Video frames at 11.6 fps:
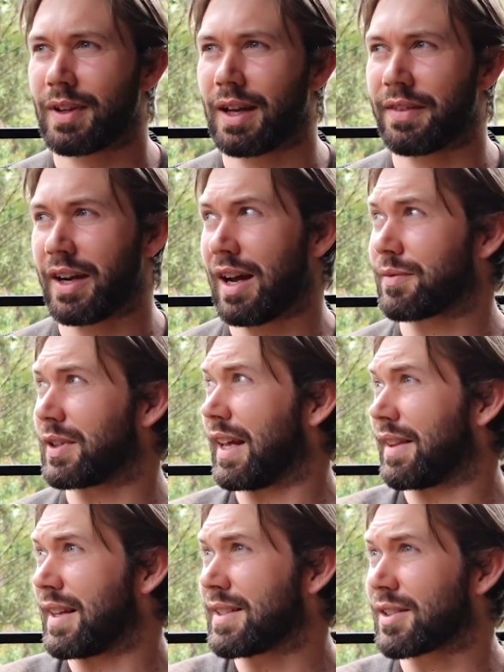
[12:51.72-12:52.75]
And then I have to
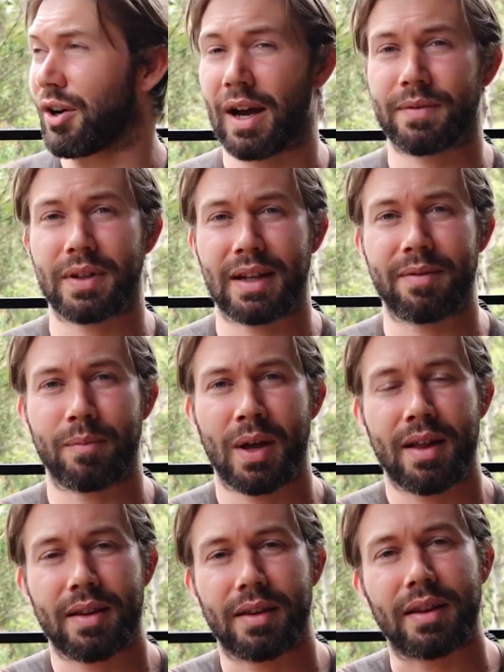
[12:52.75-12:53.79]
let this go, I have to let
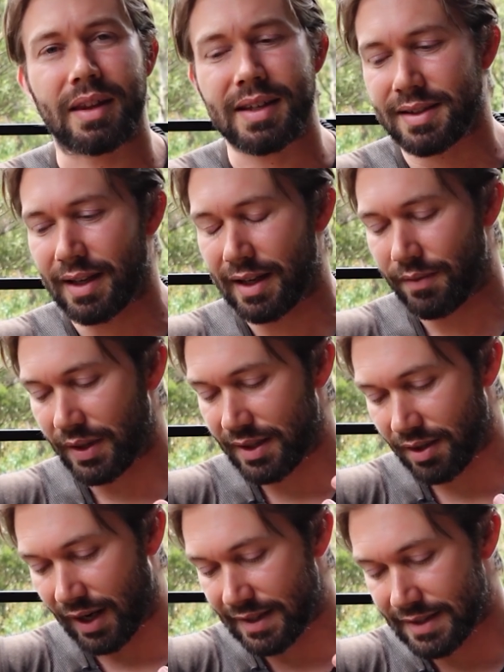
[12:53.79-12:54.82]
even
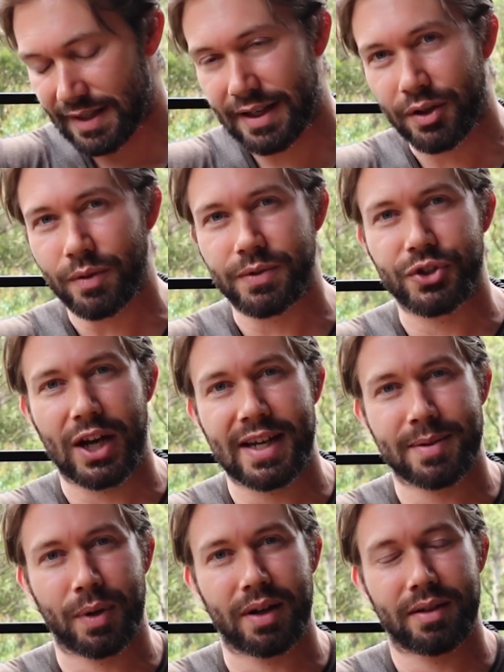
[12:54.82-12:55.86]
this idea of
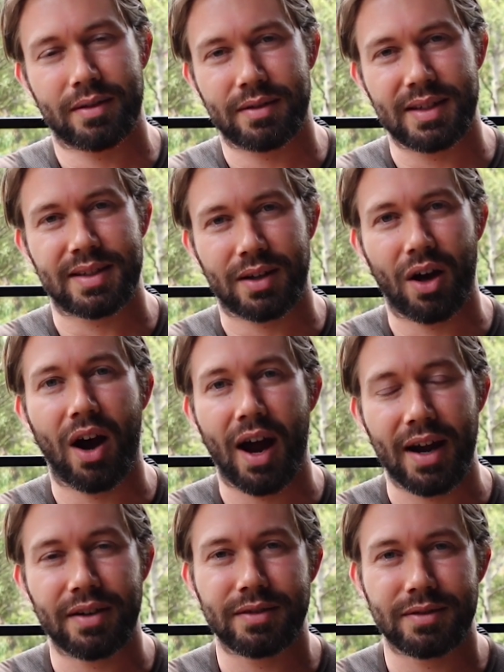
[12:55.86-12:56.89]
Jasper, this guy,